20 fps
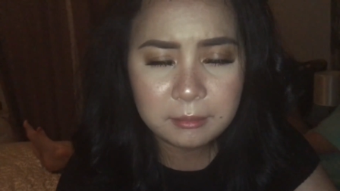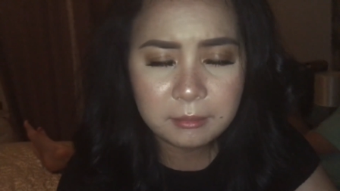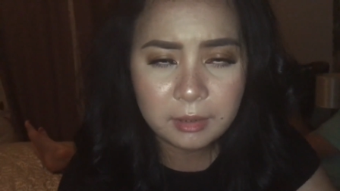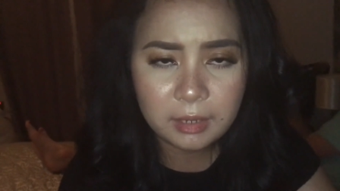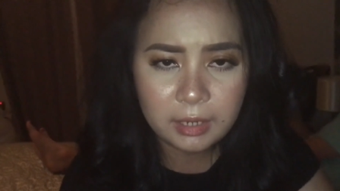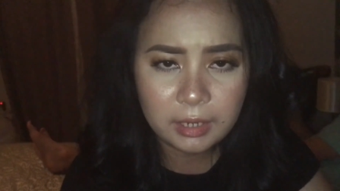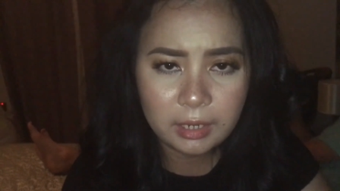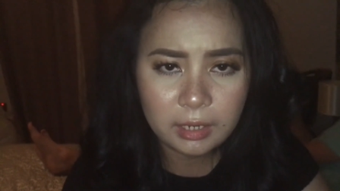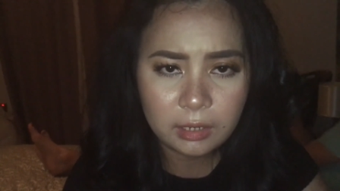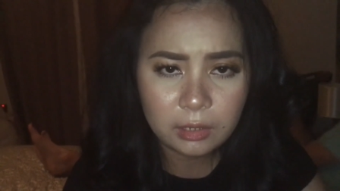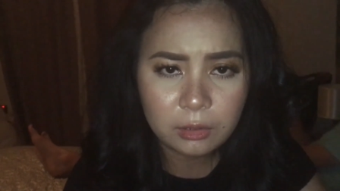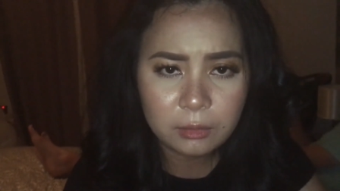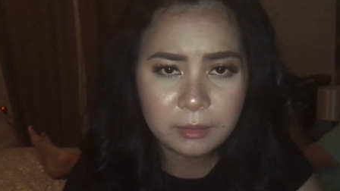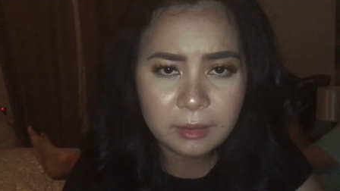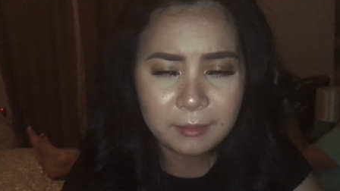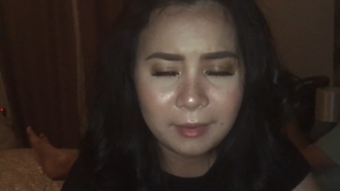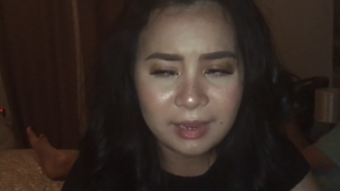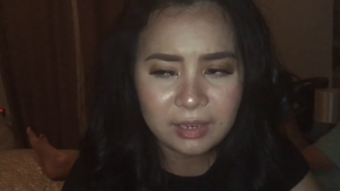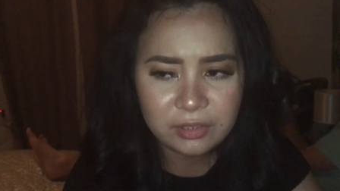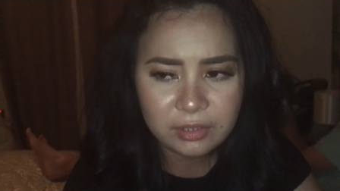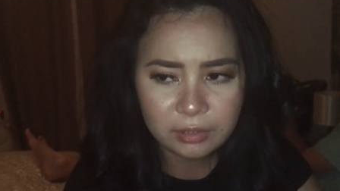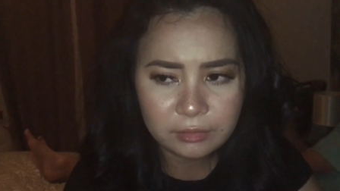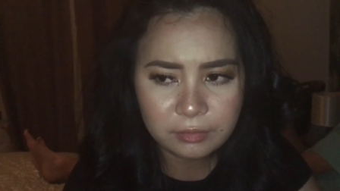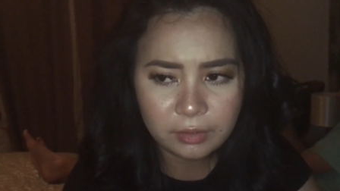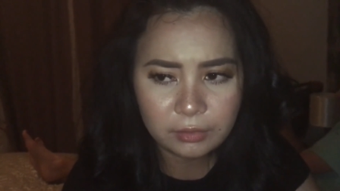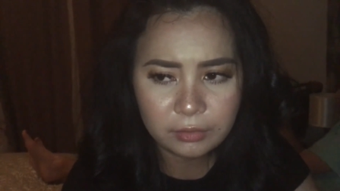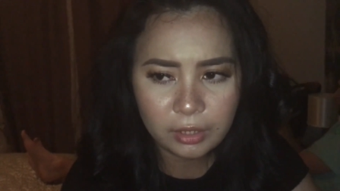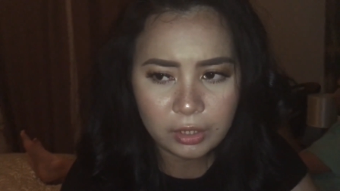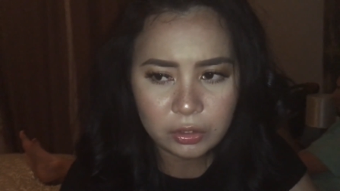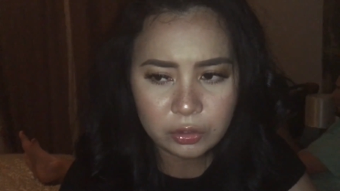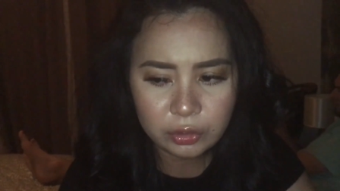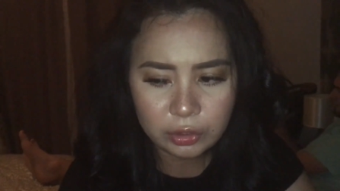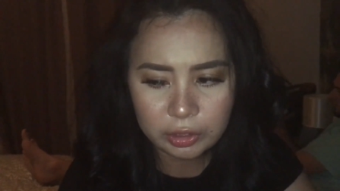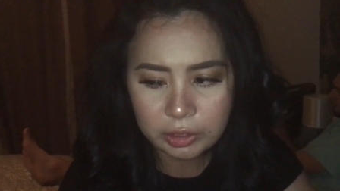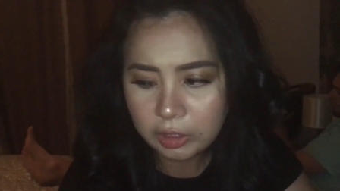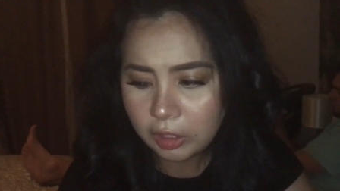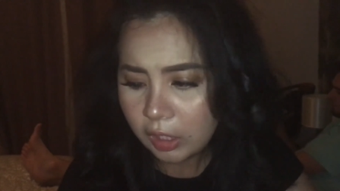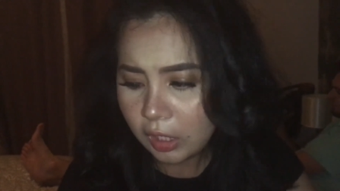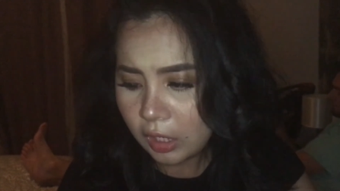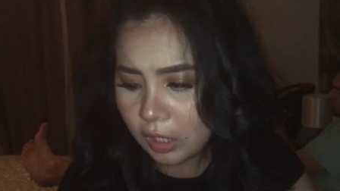my Lumi Magic
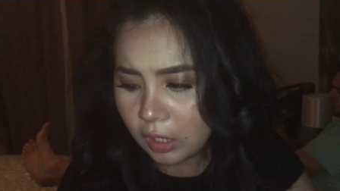foundation